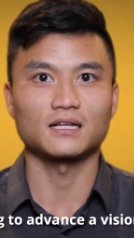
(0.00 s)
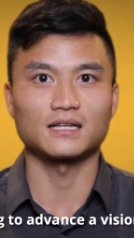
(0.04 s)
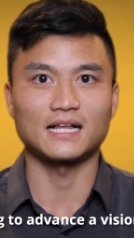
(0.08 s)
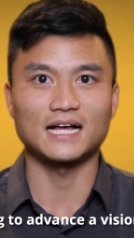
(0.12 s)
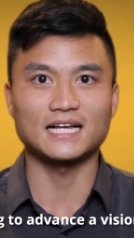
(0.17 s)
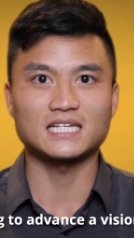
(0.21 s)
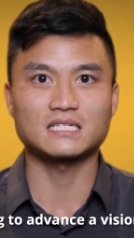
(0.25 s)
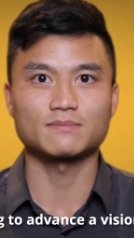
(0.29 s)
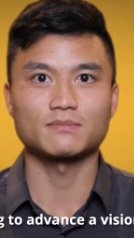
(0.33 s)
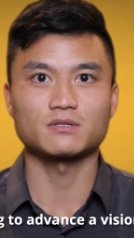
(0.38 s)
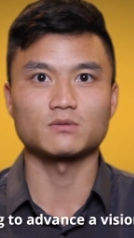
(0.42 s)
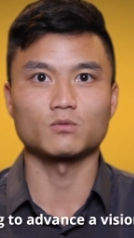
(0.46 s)

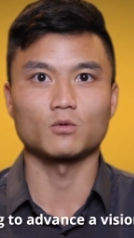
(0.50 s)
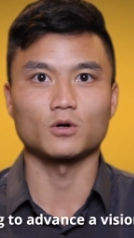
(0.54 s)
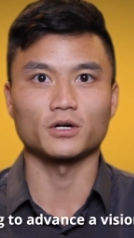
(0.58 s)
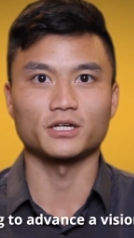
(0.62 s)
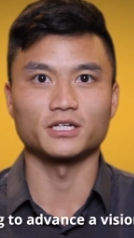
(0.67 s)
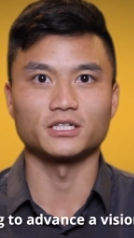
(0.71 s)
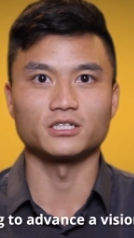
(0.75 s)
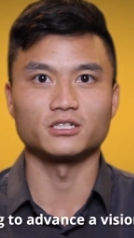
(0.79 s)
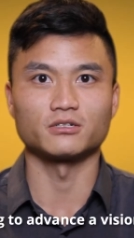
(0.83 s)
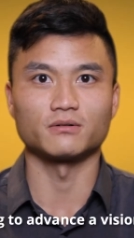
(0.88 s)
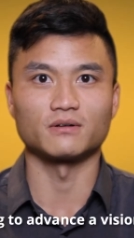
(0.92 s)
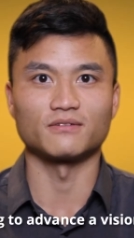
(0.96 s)
CLASP is
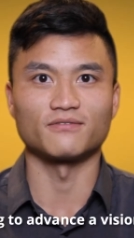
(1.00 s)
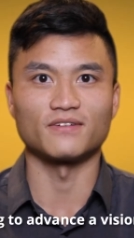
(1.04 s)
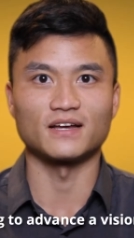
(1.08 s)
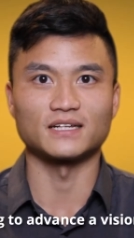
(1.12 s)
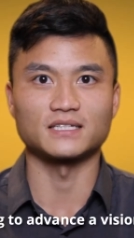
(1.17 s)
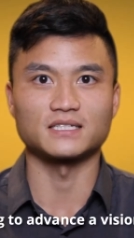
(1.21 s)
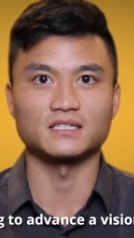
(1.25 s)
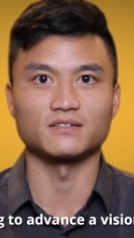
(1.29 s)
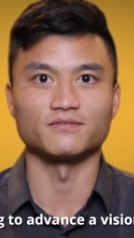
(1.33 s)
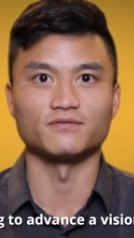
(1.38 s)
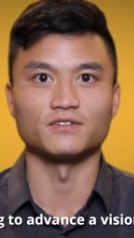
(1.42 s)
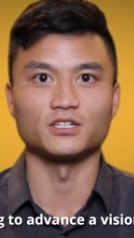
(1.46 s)
working to
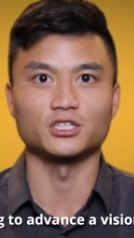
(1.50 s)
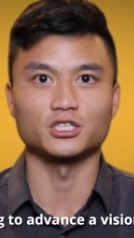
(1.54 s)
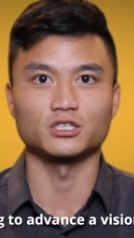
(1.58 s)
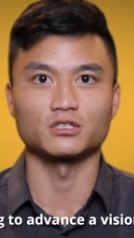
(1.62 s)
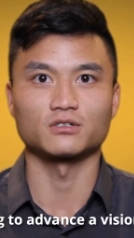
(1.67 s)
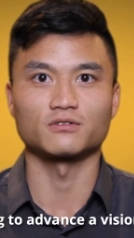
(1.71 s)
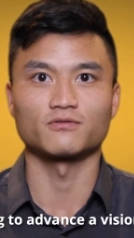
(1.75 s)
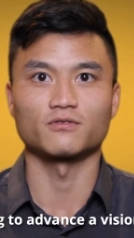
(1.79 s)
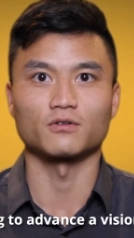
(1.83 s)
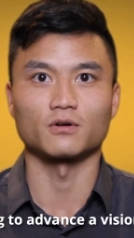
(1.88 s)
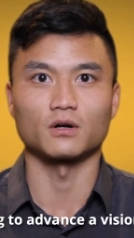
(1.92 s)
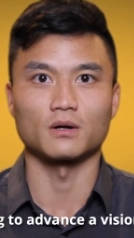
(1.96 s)
advance a vision
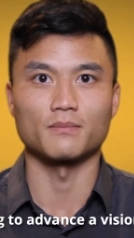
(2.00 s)
for